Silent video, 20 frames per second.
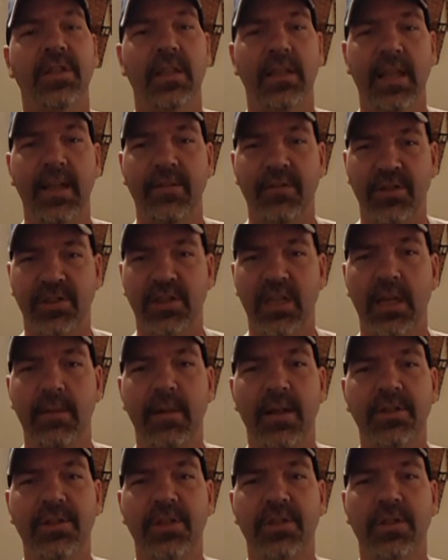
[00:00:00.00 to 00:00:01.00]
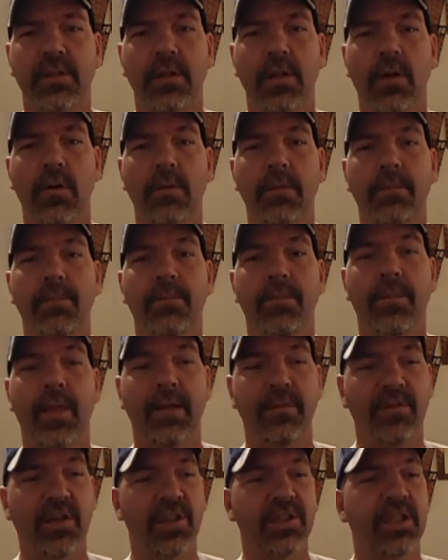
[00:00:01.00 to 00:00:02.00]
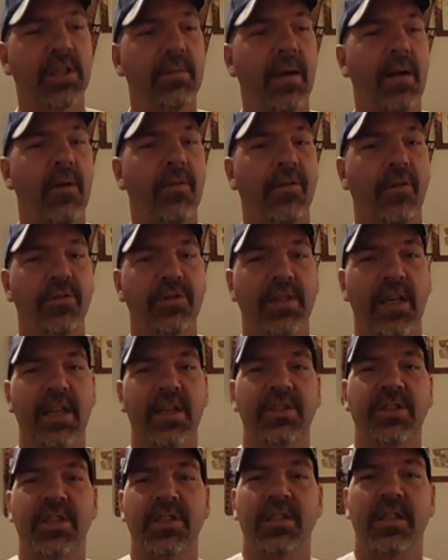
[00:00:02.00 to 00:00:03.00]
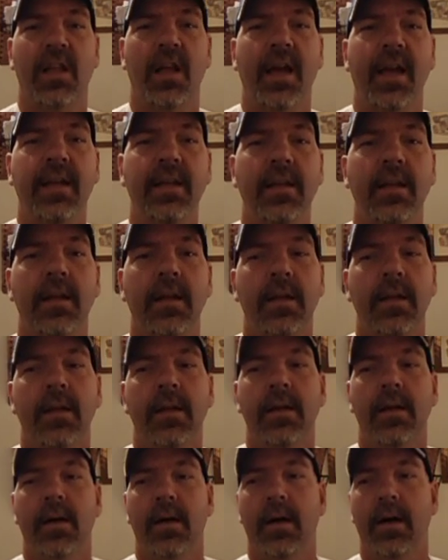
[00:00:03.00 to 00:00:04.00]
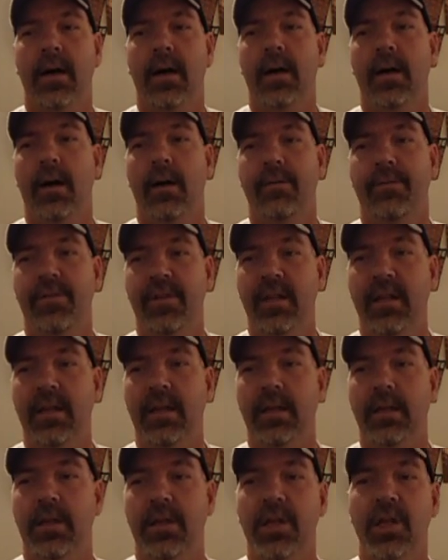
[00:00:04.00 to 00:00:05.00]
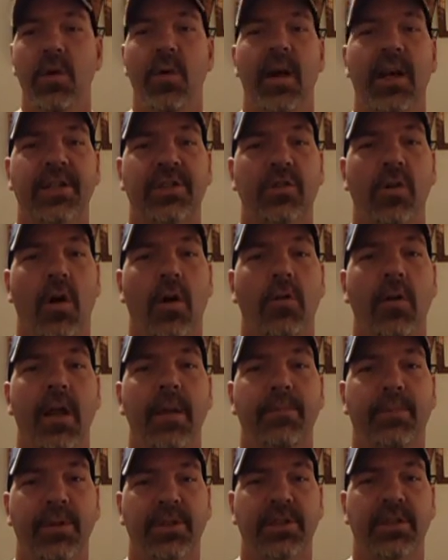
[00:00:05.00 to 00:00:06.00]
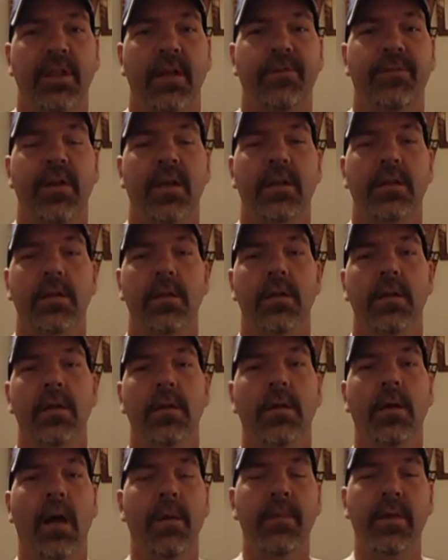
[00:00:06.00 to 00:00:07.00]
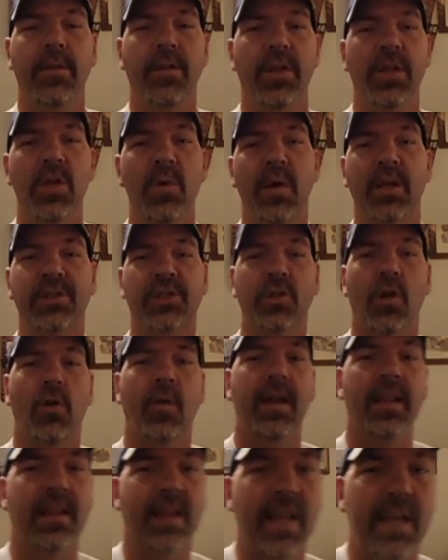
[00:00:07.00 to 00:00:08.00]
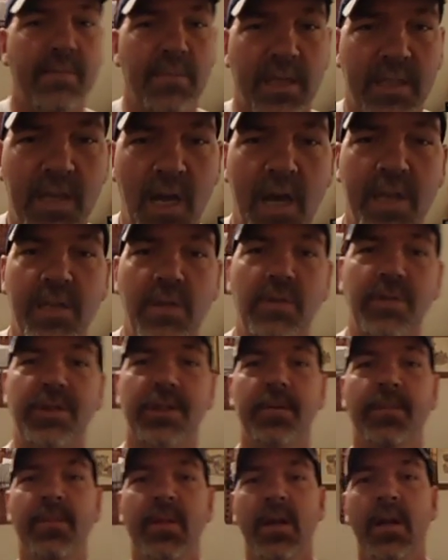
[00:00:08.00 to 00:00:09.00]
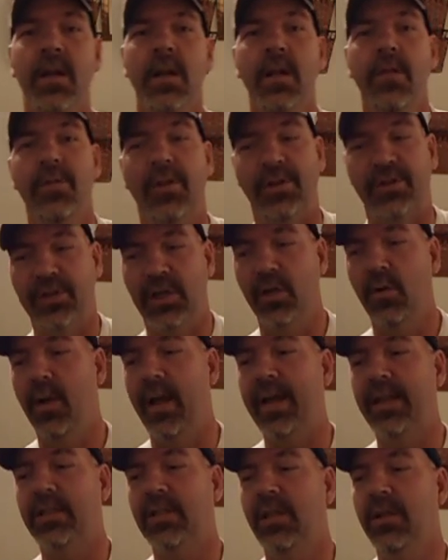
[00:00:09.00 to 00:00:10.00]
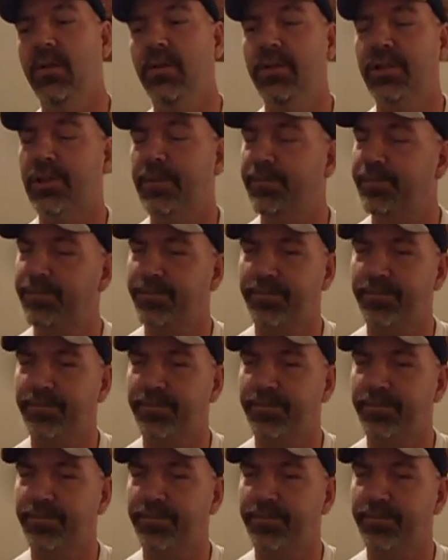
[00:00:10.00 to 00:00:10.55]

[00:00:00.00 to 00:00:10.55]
and leave the steam engines alone. They've just come out with their Genesis line of the USRA Pacific, the USRA Light Mikados, the 2A2s.